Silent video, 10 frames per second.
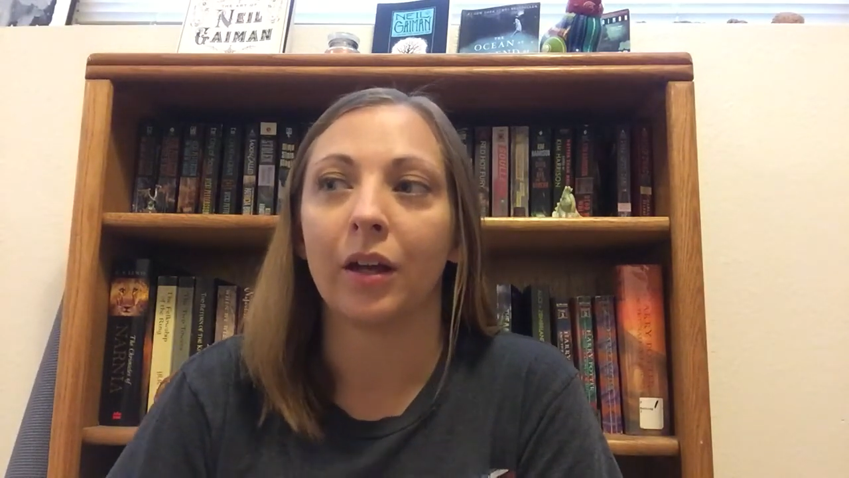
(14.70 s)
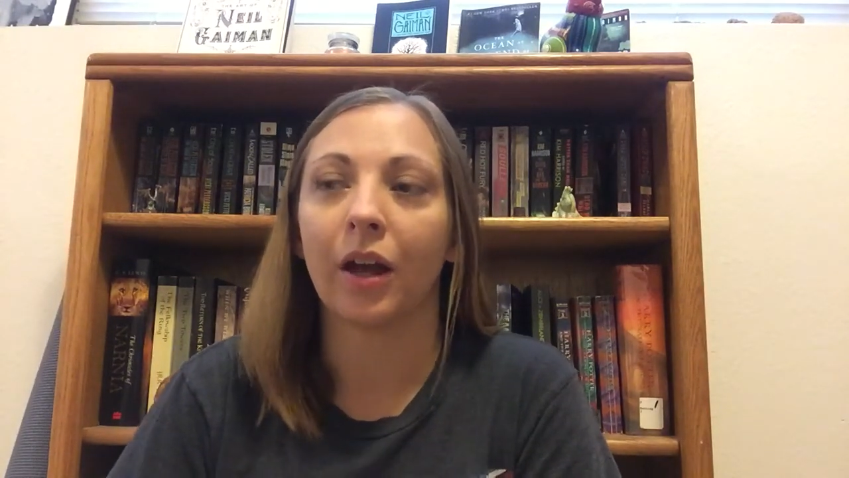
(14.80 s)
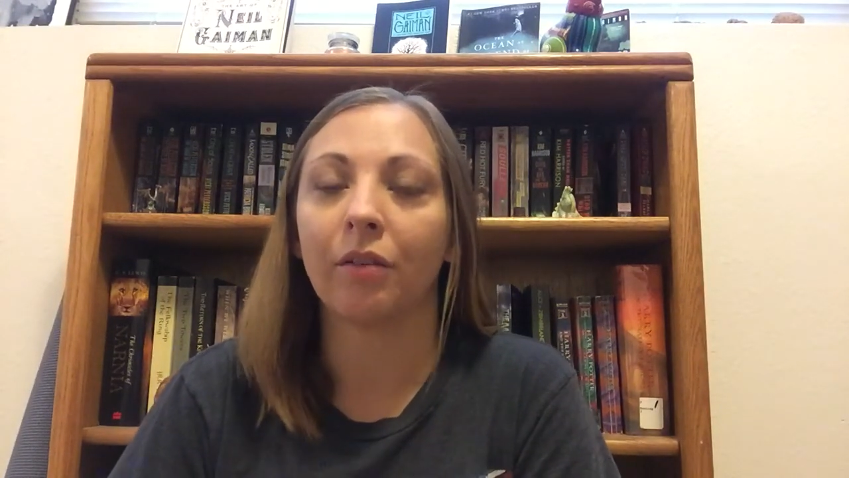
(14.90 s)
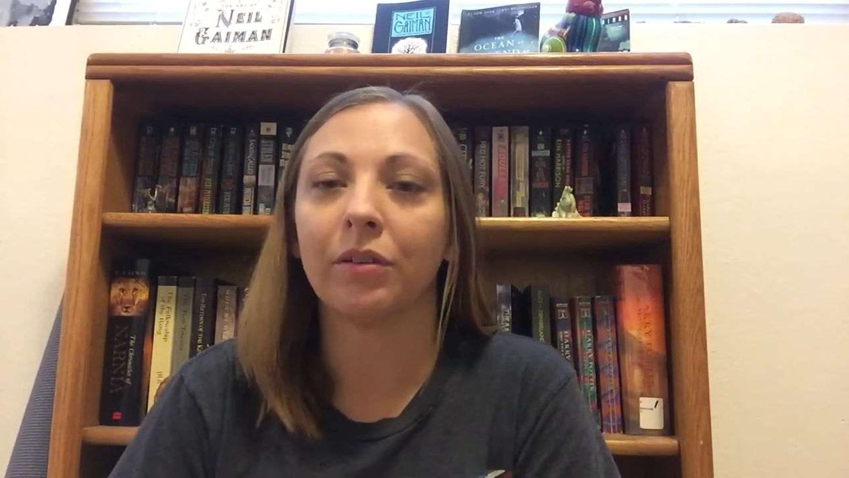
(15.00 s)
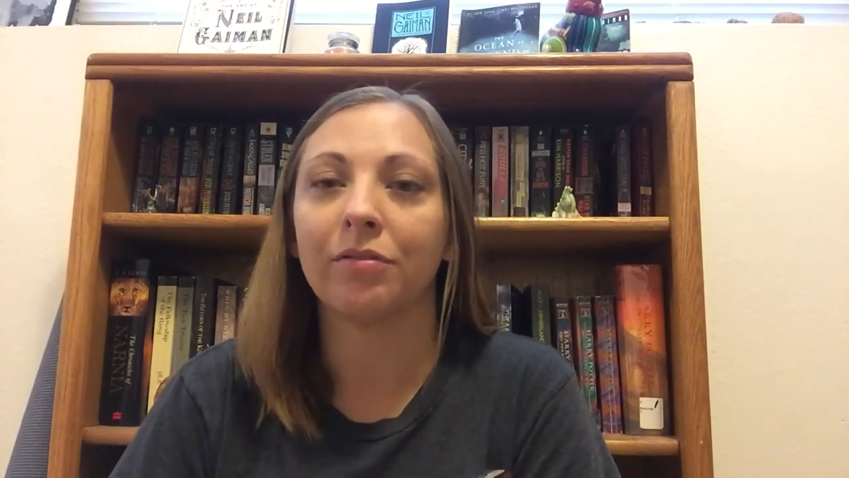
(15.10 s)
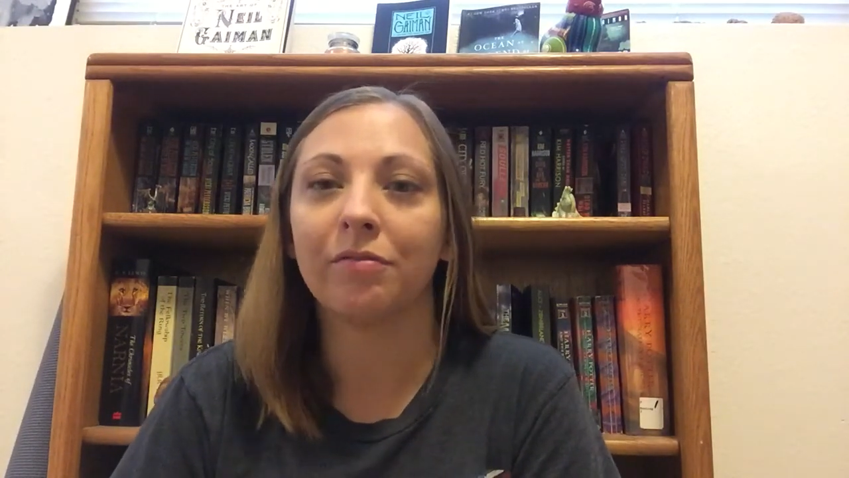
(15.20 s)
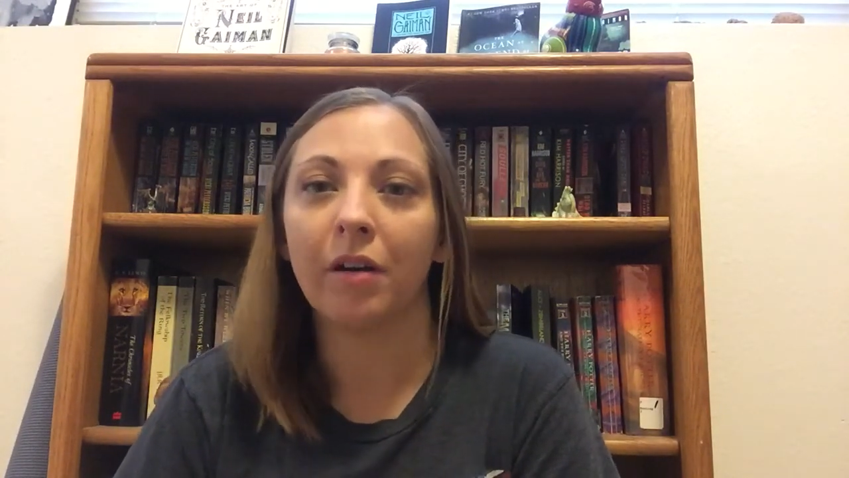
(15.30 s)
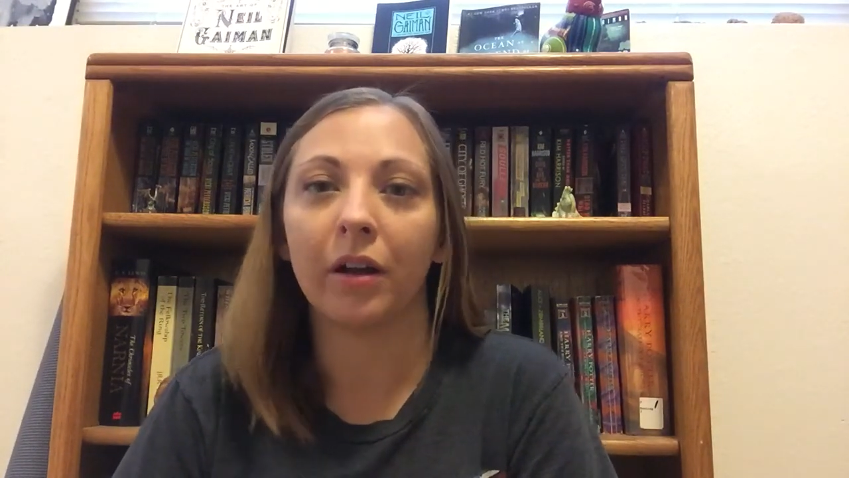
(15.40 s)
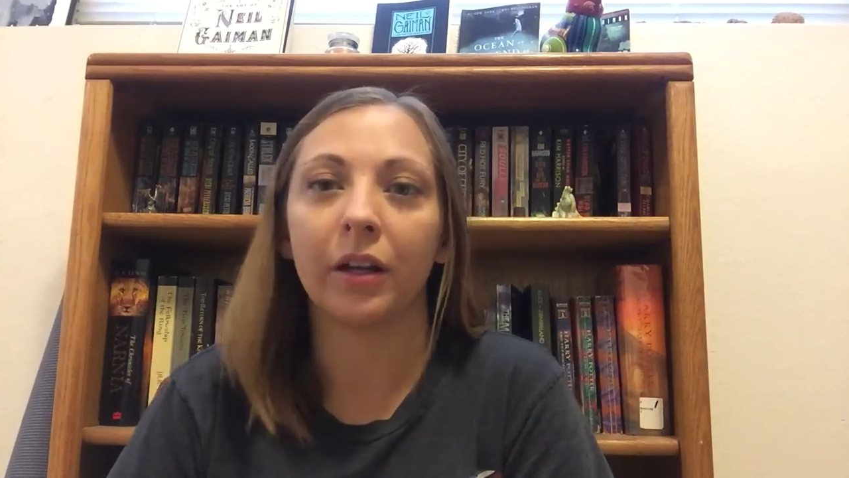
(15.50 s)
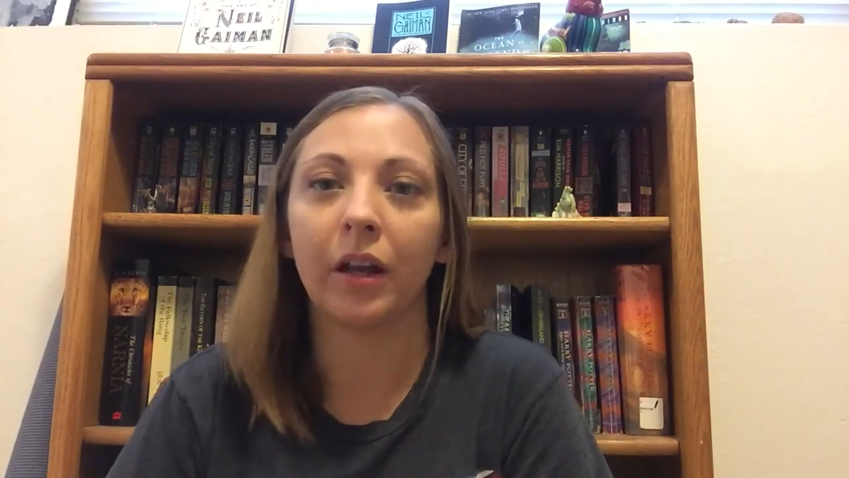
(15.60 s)
kind of a
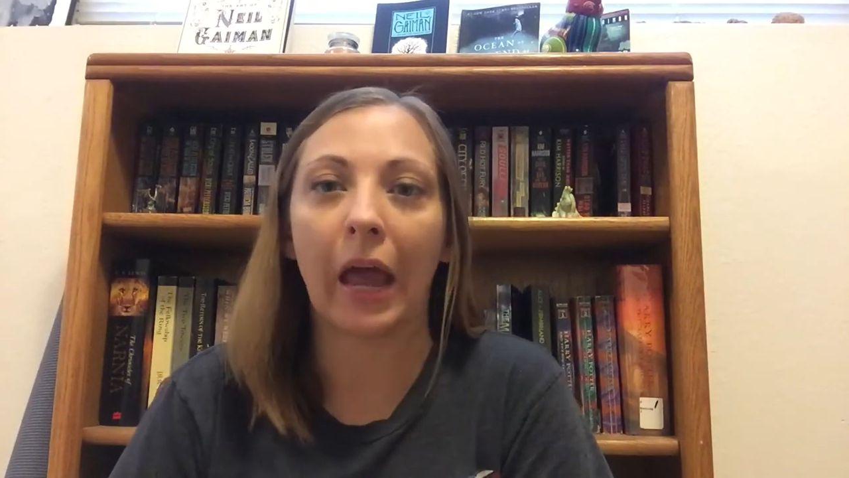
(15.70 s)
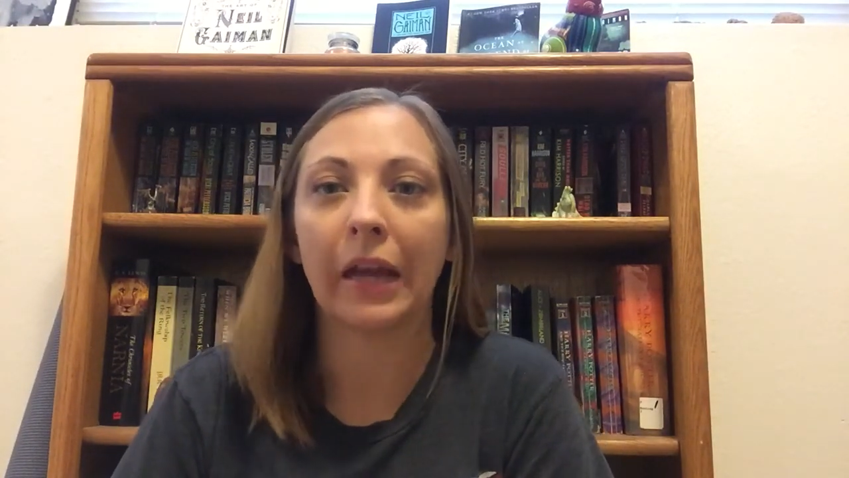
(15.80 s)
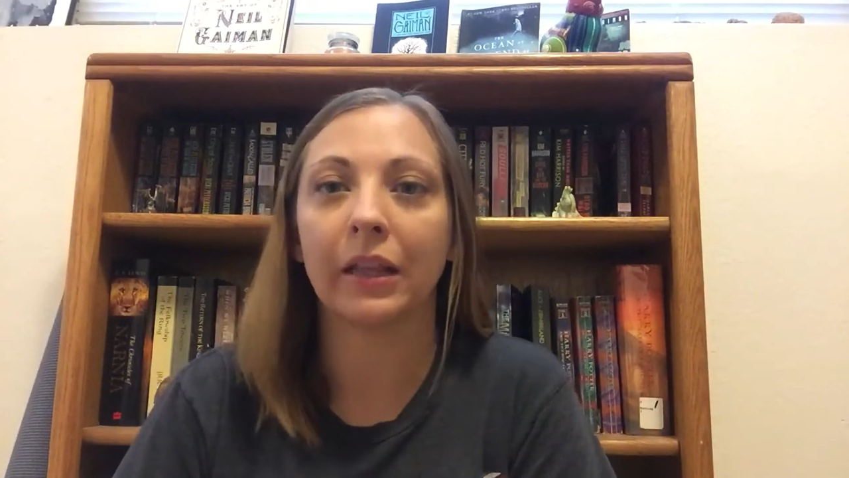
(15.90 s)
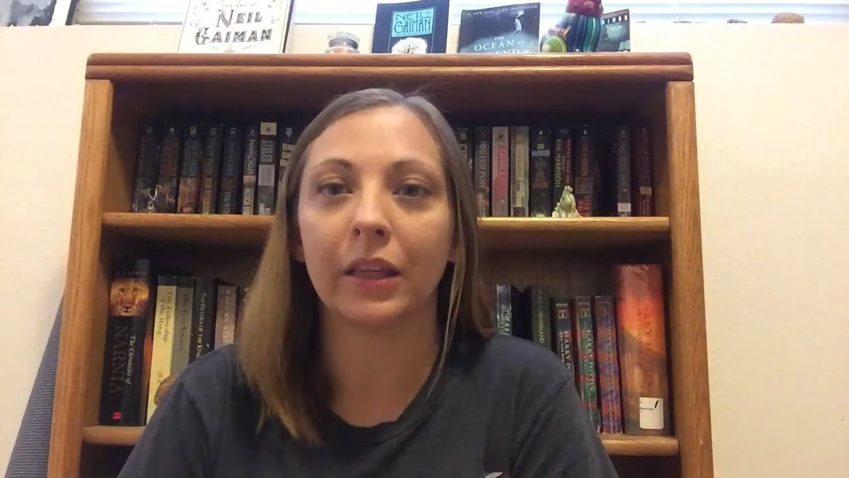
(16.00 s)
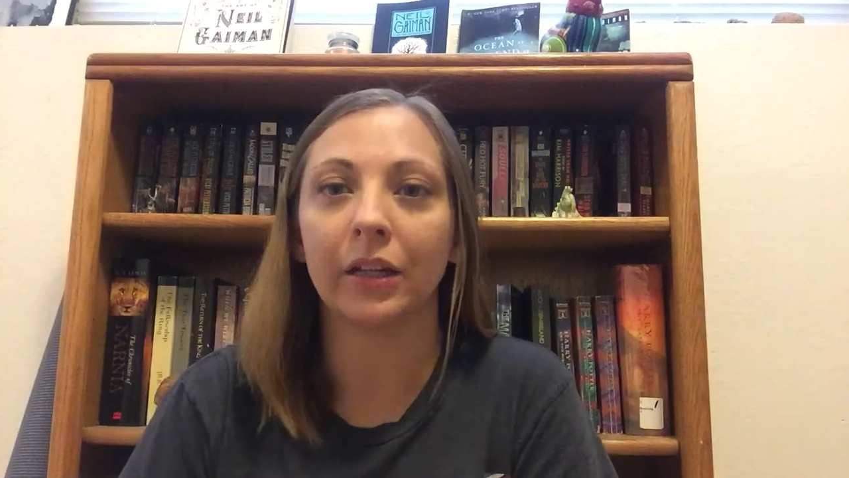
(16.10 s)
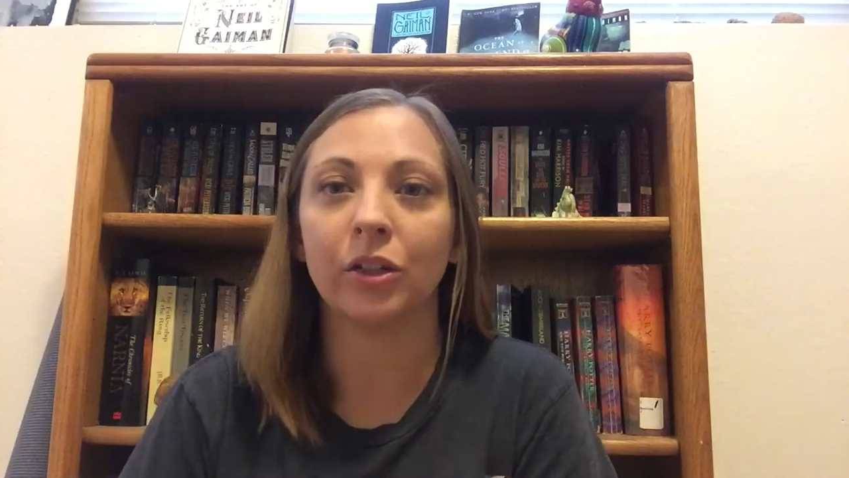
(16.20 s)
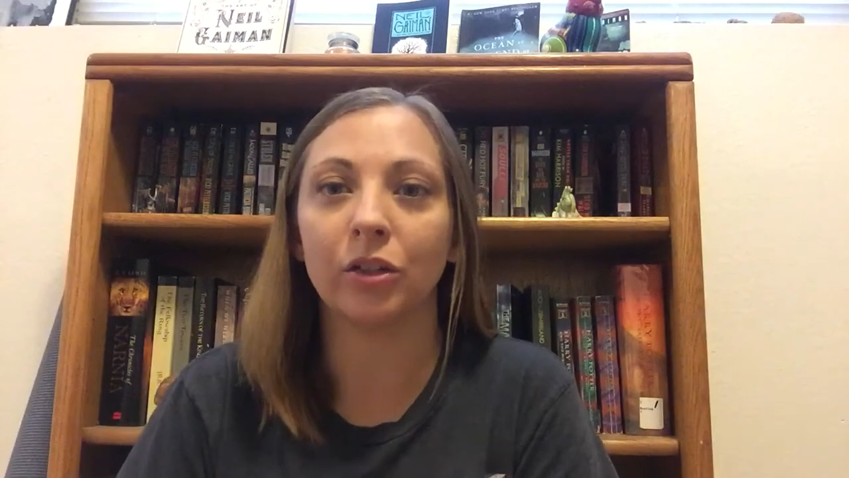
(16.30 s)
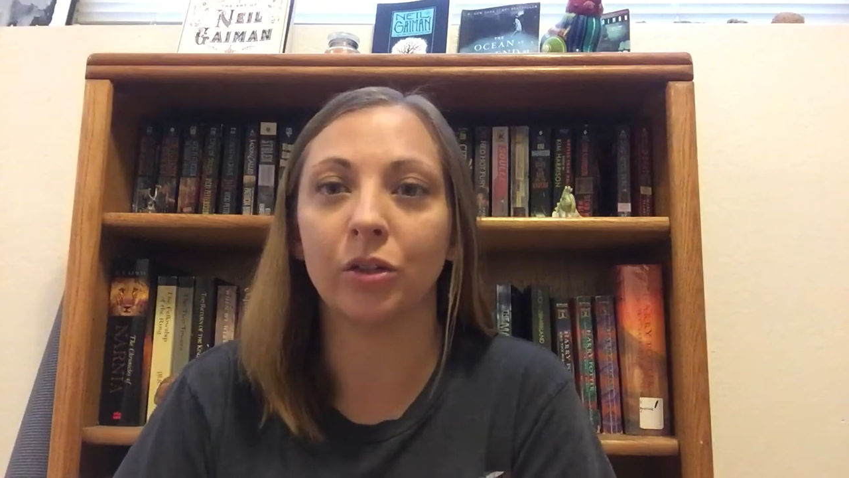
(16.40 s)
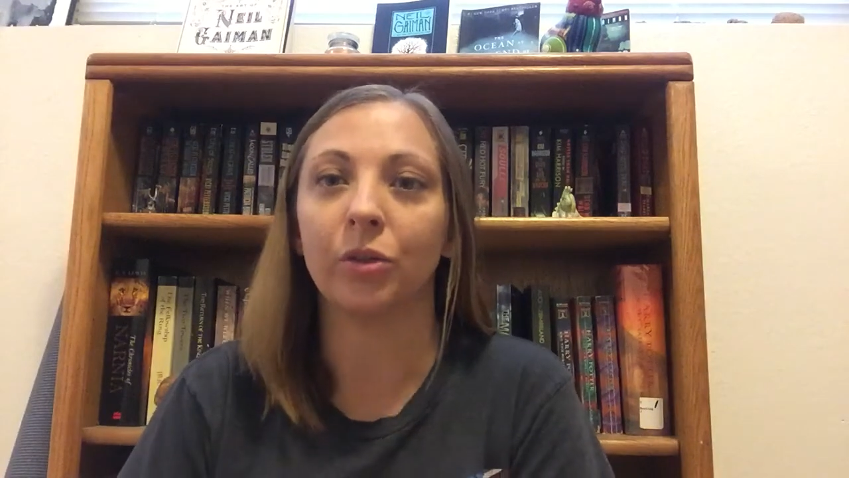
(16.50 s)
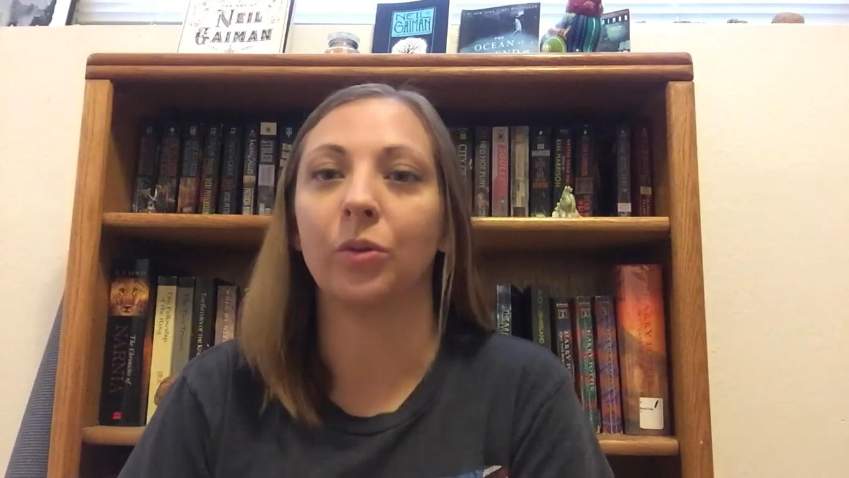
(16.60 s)
fun added thing to
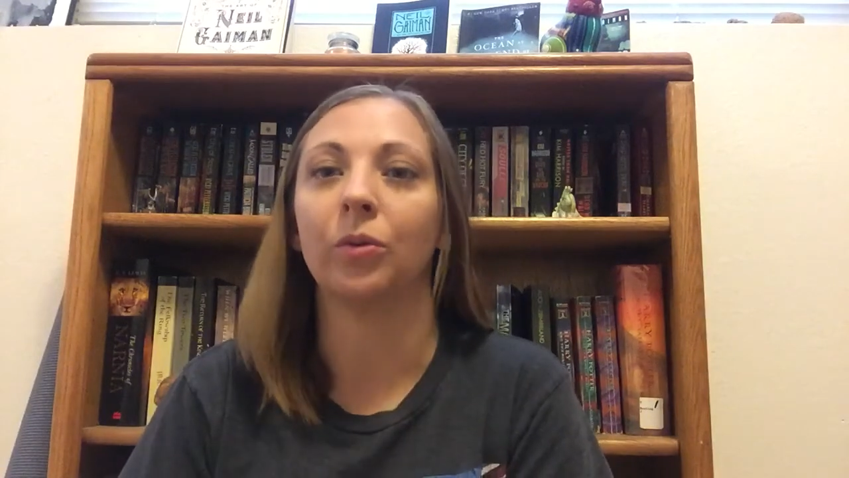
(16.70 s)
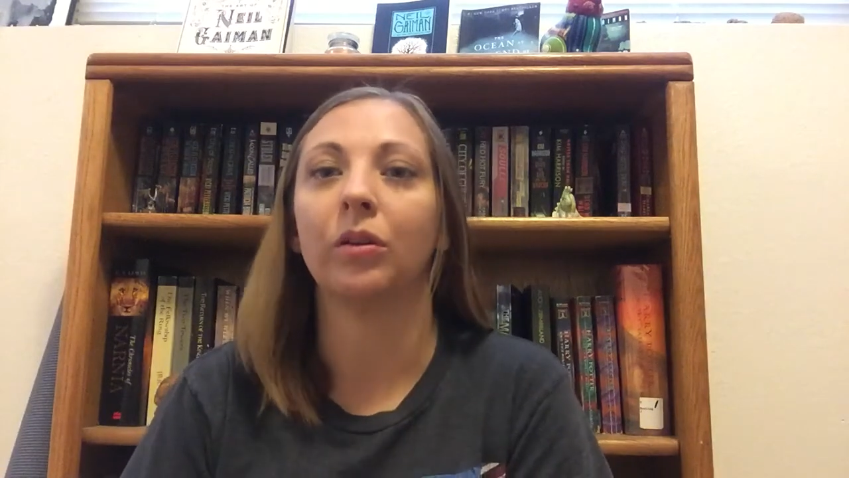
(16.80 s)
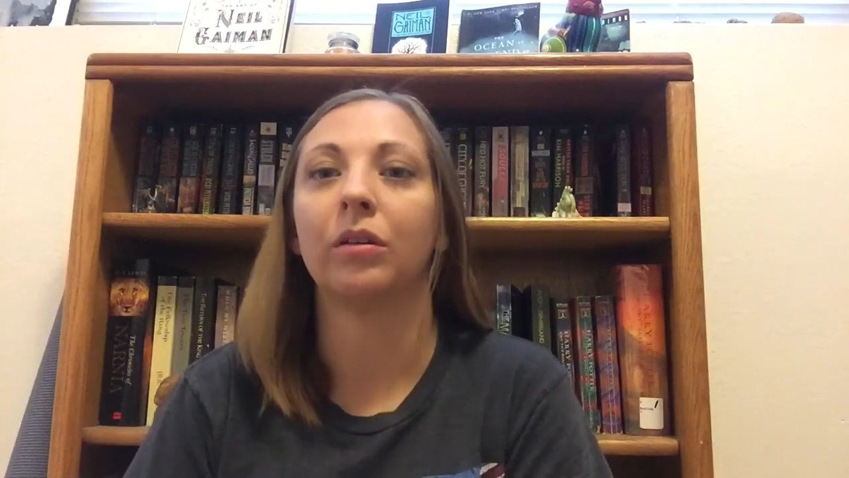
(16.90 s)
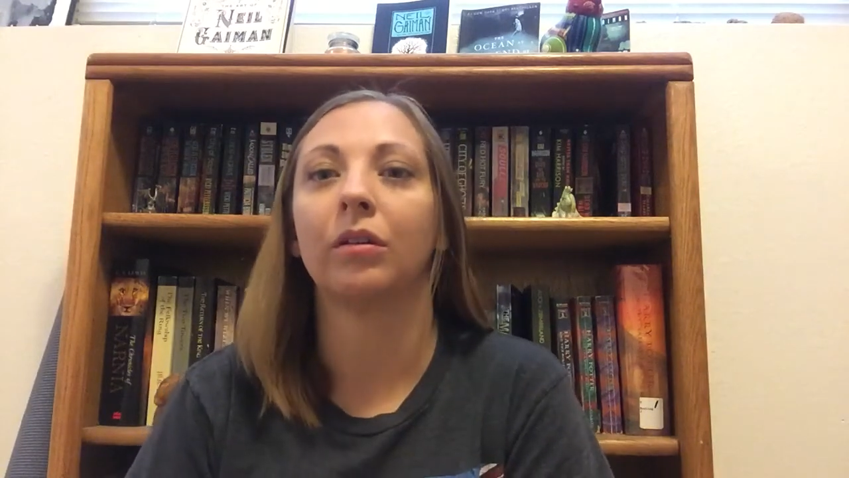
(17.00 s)
do